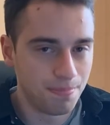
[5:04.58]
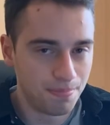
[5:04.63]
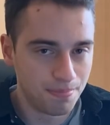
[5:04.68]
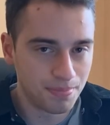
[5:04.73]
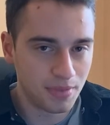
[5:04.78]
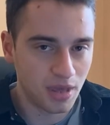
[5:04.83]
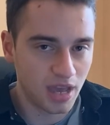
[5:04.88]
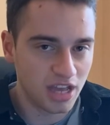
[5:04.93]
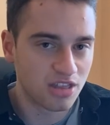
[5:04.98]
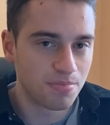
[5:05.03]

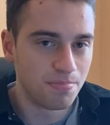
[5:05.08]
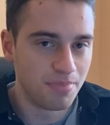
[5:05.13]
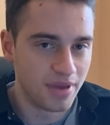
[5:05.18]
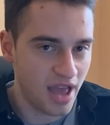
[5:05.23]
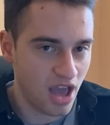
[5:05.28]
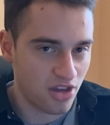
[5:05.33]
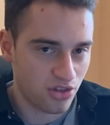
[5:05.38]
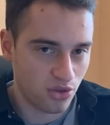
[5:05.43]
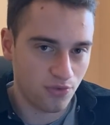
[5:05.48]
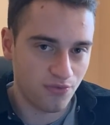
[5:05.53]
it's
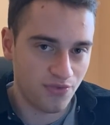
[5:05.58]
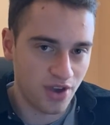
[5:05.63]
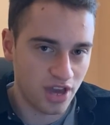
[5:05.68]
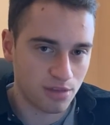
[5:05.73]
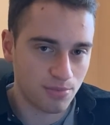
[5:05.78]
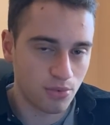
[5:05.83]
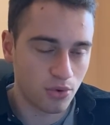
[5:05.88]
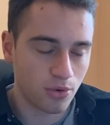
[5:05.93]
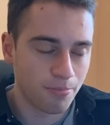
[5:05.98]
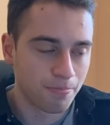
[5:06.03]
BS on
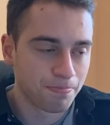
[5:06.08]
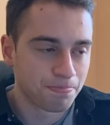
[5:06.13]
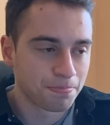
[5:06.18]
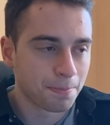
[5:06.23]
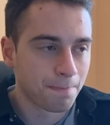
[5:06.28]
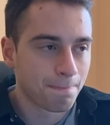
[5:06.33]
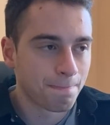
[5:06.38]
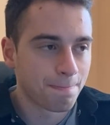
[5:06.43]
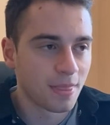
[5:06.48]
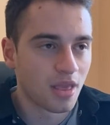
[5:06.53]
Facebook.
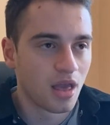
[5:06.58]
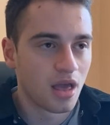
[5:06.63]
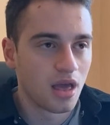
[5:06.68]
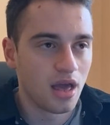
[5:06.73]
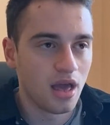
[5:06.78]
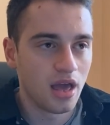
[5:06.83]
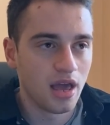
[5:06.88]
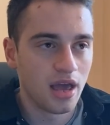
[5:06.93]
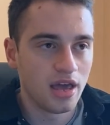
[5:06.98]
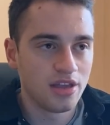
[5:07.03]

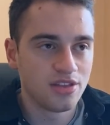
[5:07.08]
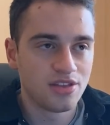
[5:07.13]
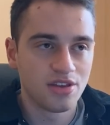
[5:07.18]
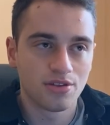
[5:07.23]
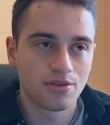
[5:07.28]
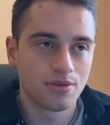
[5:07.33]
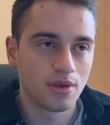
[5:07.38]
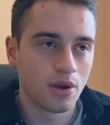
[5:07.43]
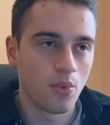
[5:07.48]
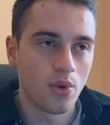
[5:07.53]
It's
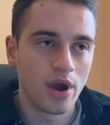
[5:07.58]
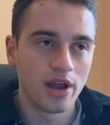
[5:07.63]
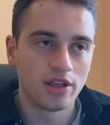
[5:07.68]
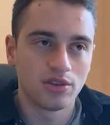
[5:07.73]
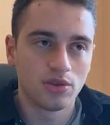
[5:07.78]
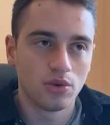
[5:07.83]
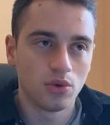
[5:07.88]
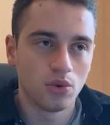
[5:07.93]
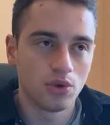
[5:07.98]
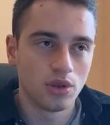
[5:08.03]
just a way
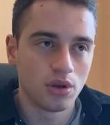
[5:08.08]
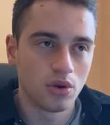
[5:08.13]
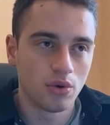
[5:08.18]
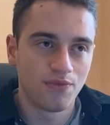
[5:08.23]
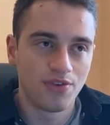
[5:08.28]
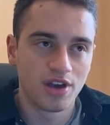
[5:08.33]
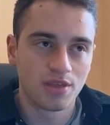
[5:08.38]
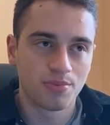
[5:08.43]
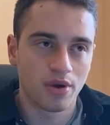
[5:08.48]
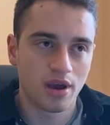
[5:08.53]
to,
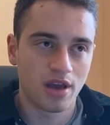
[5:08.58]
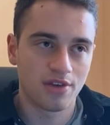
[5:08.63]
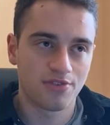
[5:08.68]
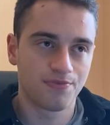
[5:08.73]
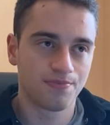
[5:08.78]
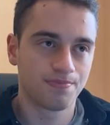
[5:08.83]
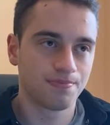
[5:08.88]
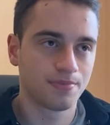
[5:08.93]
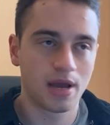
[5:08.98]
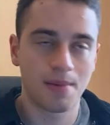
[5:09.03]
Facebook has
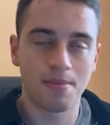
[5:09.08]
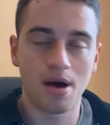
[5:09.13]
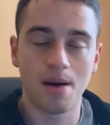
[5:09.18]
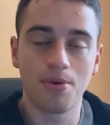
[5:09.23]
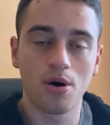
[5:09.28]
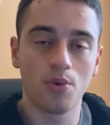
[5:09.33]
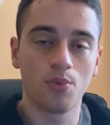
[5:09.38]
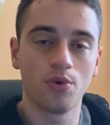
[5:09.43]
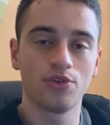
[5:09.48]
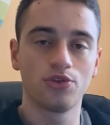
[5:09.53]
come up
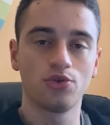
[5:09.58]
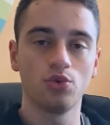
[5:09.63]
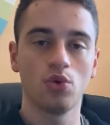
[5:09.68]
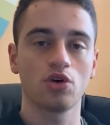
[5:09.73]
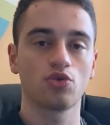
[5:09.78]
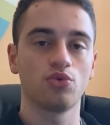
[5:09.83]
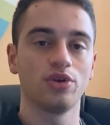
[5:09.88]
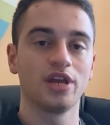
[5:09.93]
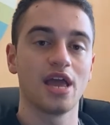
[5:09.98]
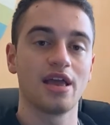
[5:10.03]
with to
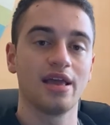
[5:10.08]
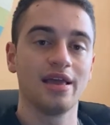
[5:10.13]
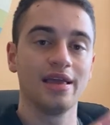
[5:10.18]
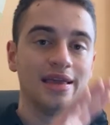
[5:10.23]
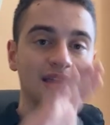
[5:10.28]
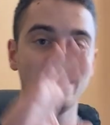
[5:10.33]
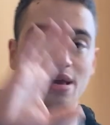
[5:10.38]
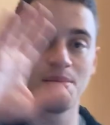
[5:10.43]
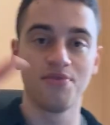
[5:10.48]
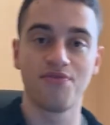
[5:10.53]
actually
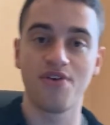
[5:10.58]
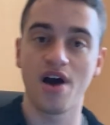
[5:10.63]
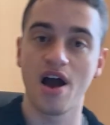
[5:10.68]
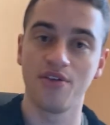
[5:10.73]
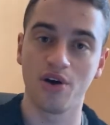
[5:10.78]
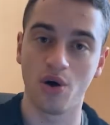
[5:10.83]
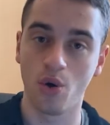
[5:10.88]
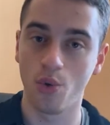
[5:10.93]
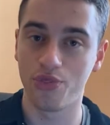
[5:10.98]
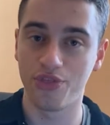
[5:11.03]
gamify the
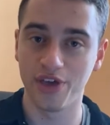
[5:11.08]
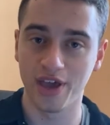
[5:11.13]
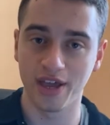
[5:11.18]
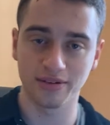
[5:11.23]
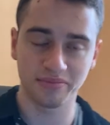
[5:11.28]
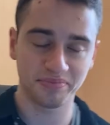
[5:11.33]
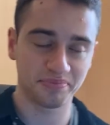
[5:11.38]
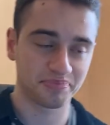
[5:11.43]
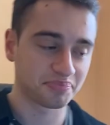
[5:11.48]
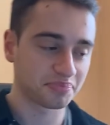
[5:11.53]
whole thing
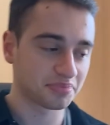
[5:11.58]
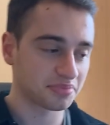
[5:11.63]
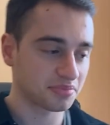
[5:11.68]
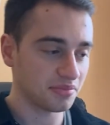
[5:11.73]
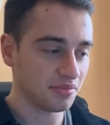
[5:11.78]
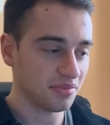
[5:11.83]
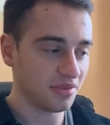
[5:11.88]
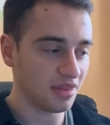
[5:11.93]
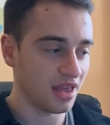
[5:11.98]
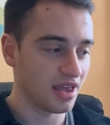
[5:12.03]

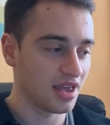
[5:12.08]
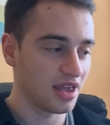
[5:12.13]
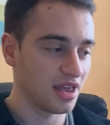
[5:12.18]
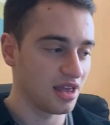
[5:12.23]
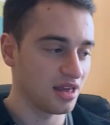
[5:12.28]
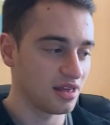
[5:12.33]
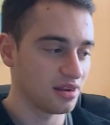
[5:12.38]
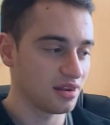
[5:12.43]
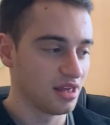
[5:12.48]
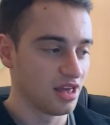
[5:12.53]

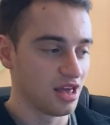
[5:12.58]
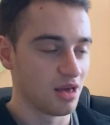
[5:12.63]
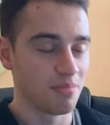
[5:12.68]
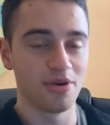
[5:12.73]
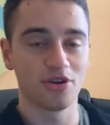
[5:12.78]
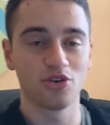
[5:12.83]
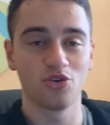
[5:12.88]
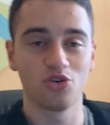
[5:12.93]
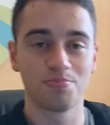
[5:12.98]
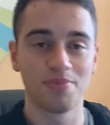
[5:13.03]
and
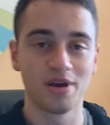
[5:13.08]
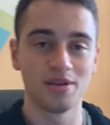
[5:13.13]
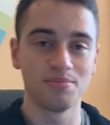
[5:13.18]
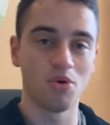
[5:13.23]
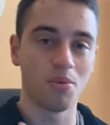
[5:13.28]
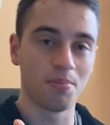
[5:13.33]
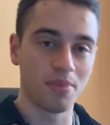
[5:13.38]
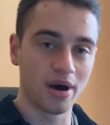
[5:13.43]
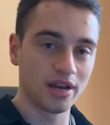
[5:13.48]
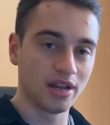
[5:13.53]
make you spend more
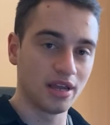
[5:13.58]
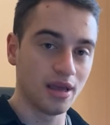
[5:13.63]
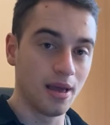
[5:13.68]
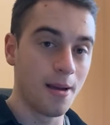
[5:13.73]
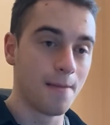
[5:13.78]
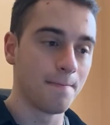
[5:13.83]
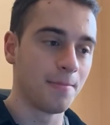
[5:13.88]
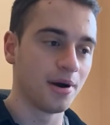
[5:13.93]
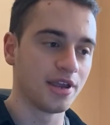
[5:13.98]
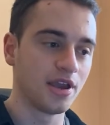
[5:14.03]
money.
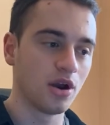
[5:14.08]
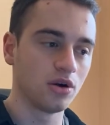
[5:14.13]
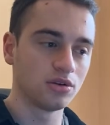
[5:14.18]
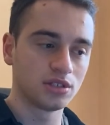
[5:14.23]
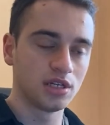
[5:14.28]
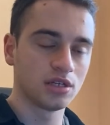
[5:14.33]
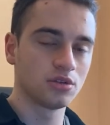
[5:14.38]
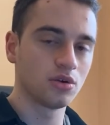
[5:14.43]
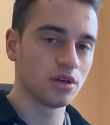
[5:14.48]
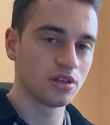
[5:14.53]
But here on
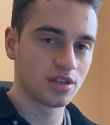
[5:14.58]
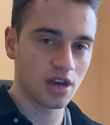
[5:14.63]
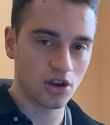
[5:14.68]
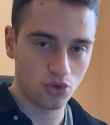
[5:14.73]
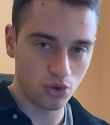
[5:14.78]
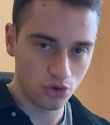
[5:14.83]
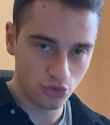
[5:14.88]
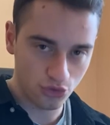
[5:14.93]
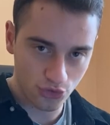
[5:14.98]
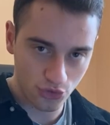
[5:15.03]
TikTok, it's
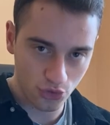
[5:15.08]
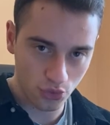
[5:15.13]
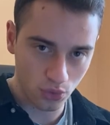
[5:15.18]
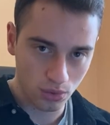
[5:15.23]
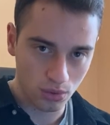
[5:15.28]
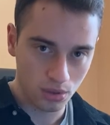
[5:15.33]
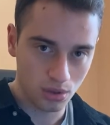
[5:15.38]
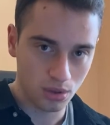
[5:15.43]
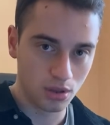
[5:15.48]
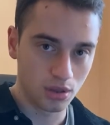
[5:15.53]
actually true.
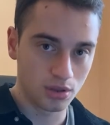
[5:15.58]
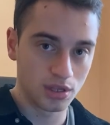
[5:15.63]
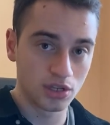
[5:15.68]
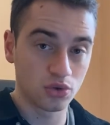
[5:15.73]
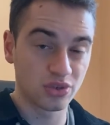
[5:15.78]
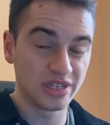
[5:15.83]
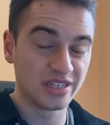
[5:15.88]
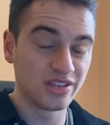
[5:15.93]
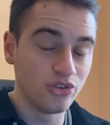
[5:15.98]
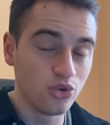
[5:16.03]
TikTok
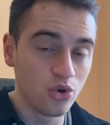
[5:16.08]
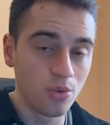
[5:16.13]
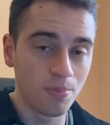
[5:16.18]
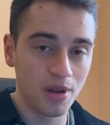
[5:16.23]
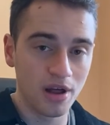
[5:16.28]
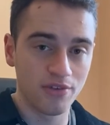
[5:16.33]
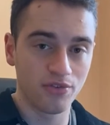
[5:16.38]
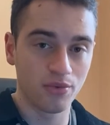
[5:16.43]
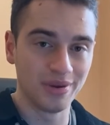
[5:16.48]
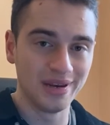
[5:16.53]
is a new
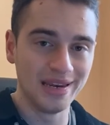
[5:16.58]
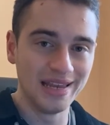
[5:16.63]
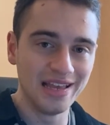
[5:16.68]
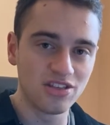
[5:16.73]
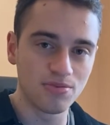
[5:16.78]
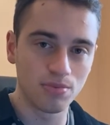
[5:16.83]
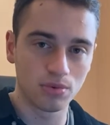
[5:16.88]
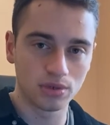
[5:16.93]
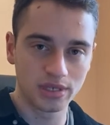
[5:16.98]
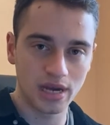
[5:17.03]
platform. It needs
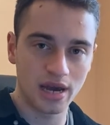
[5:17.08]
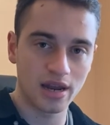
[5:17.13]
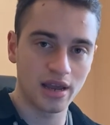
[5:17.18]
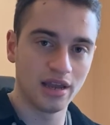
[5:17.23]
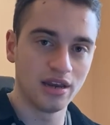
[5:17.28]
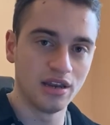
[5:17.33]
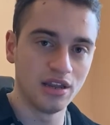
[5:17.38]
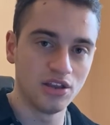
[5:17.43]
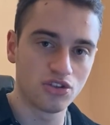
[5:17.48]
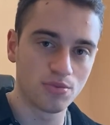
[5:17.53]
more data. It
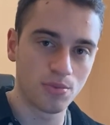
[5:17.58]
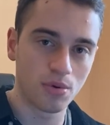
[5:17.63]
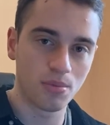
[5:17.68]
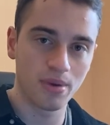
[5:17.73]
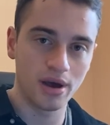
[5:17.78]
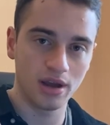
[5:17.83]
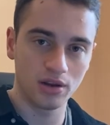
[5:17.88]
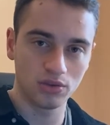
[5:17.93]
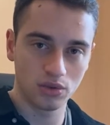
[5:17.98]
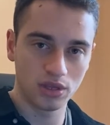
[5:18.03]
needs more
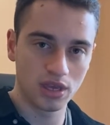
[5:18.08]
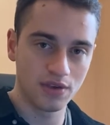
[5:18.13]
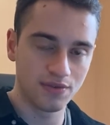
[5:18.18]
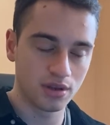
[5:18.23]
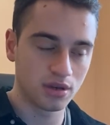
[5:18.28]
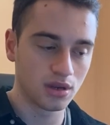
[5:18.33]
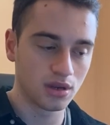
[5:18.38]
money to give it